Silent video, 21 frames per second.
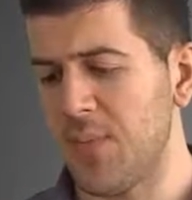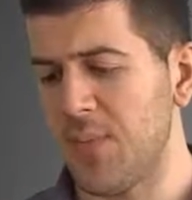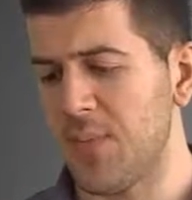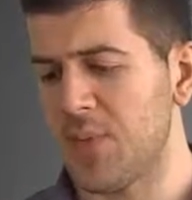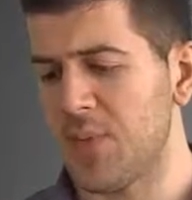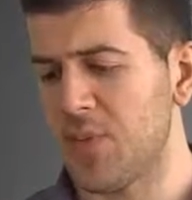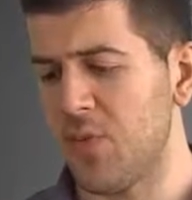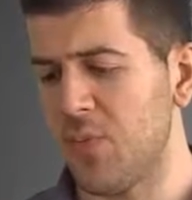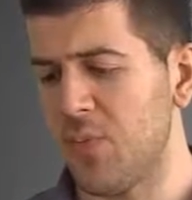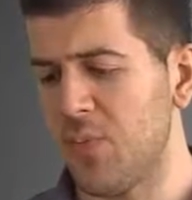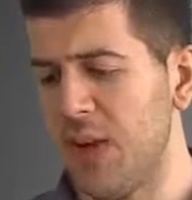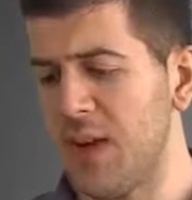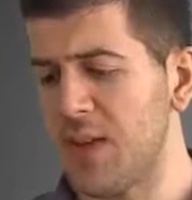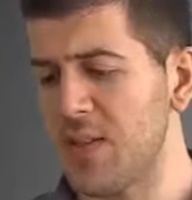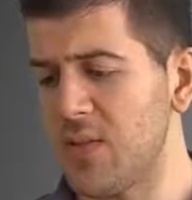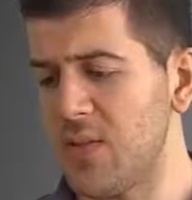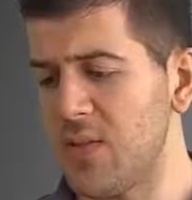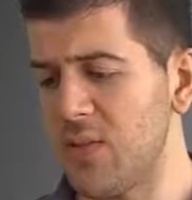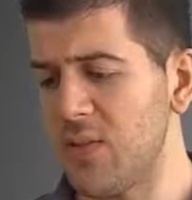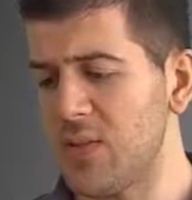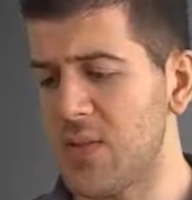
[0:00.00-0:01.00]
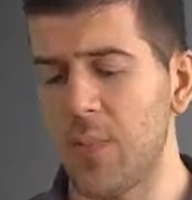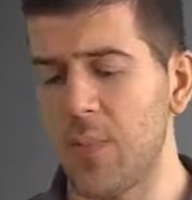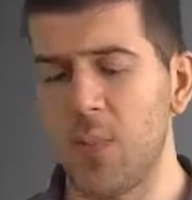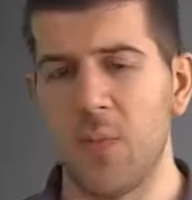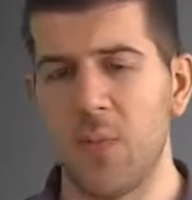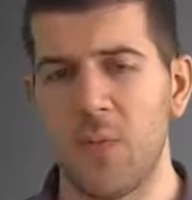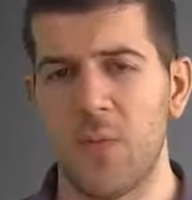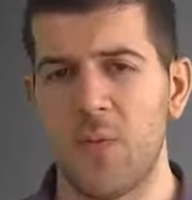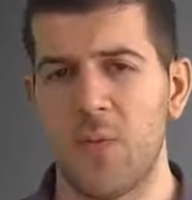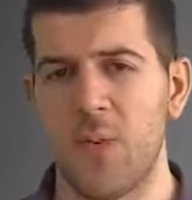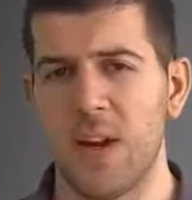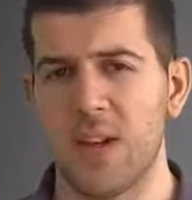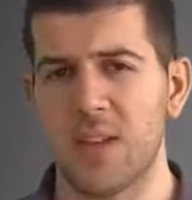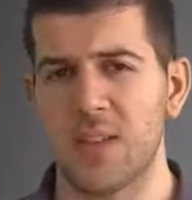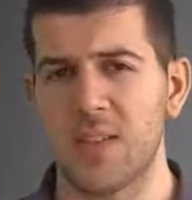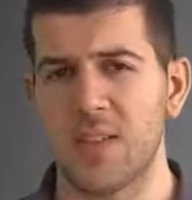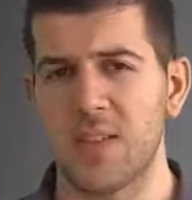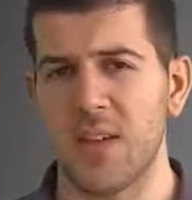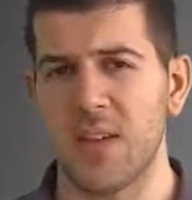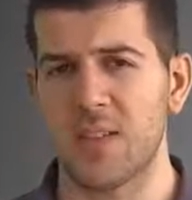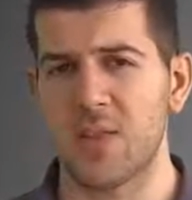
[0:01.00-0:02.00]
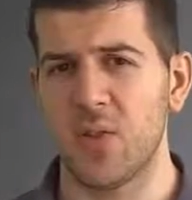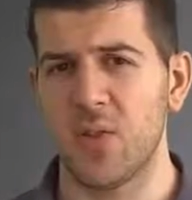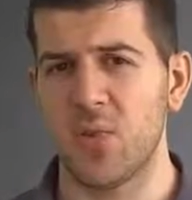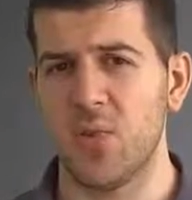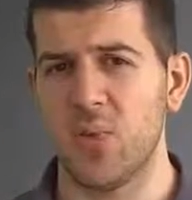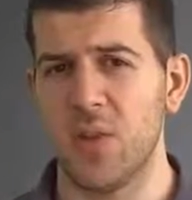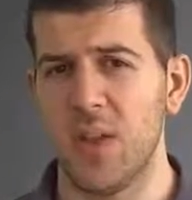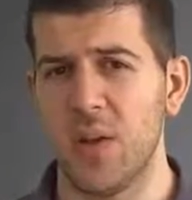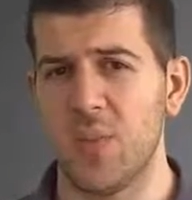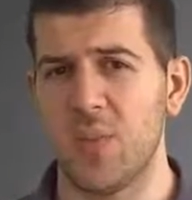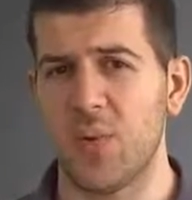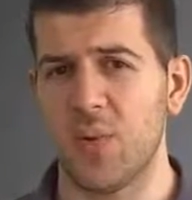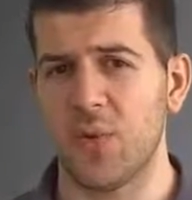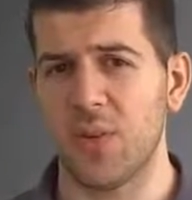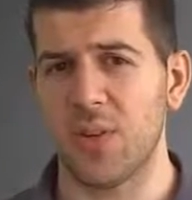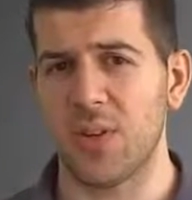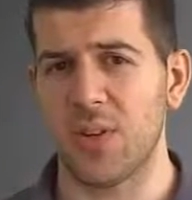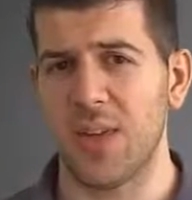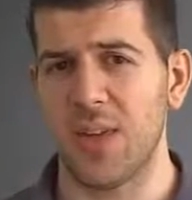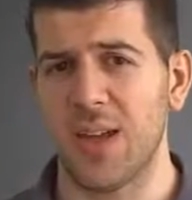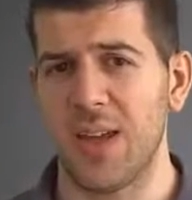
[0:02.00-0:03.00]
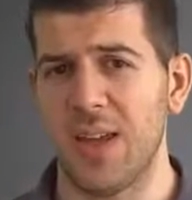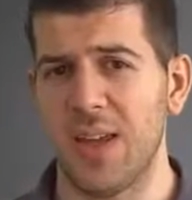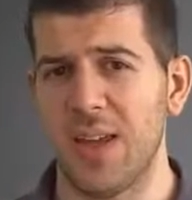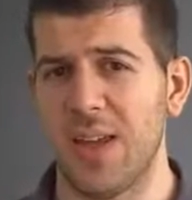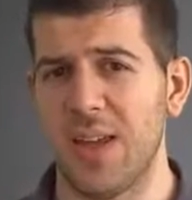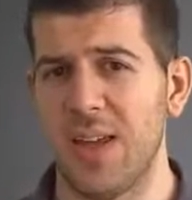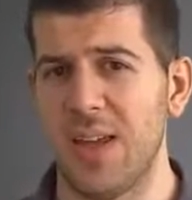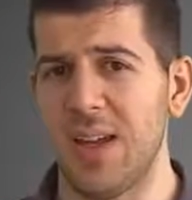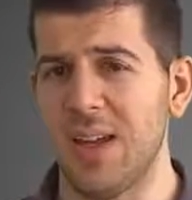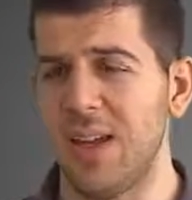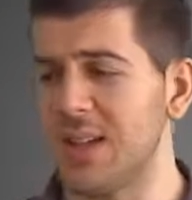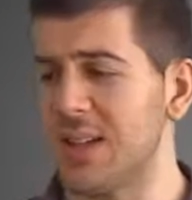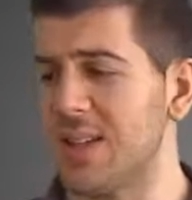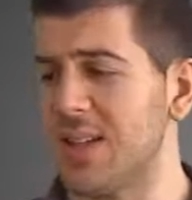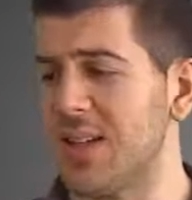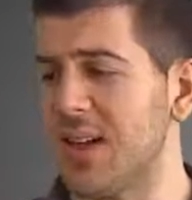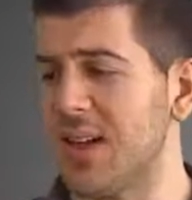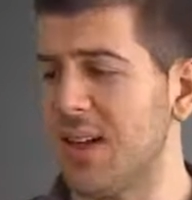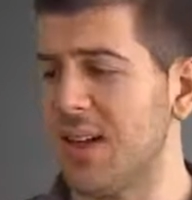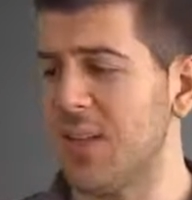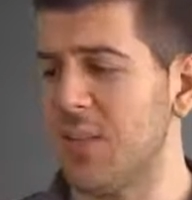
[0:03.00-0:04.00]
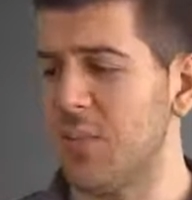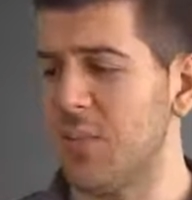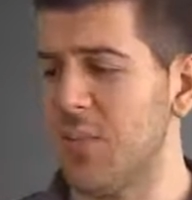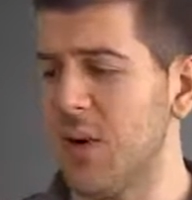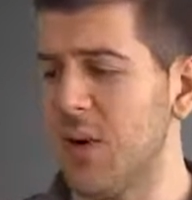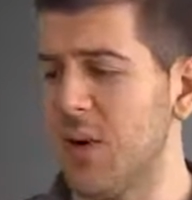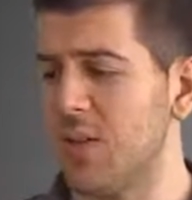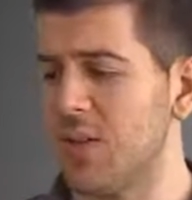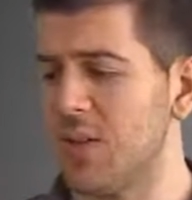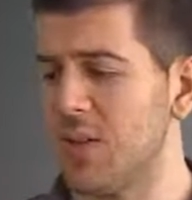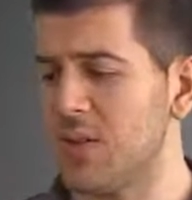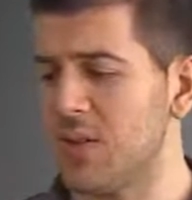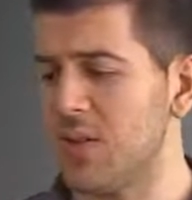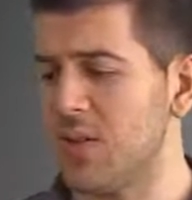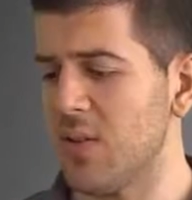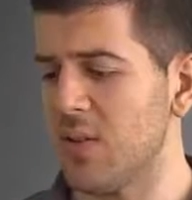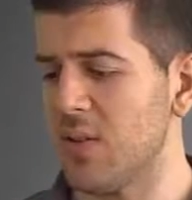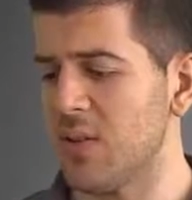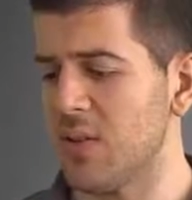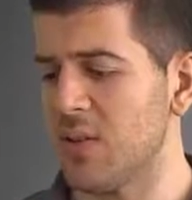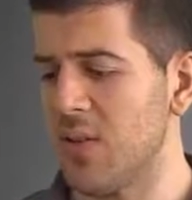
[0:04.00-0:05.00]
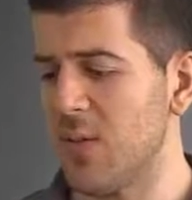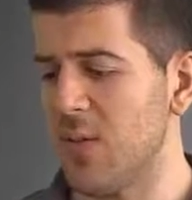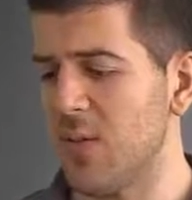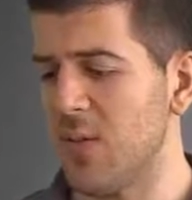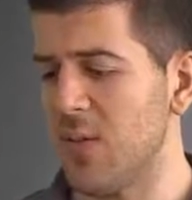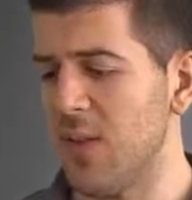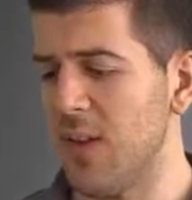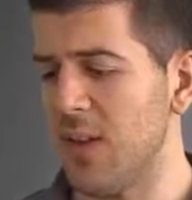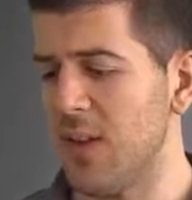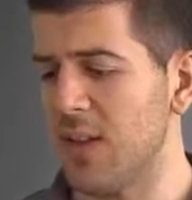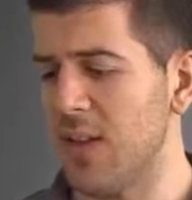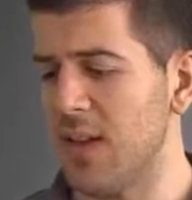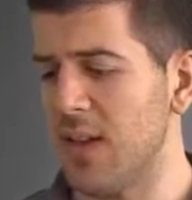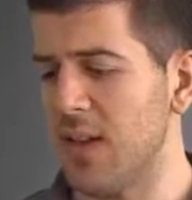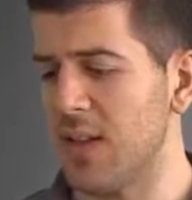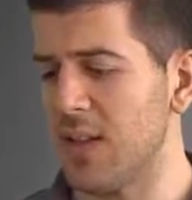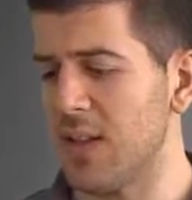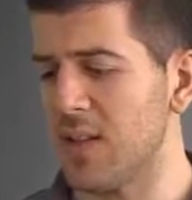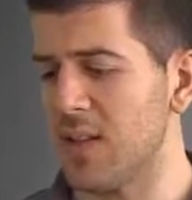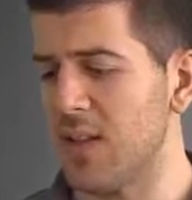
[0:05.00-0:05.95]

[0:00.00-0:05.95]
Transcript: So based on the supplement facts, that's not really a product I get excited about. It's not something that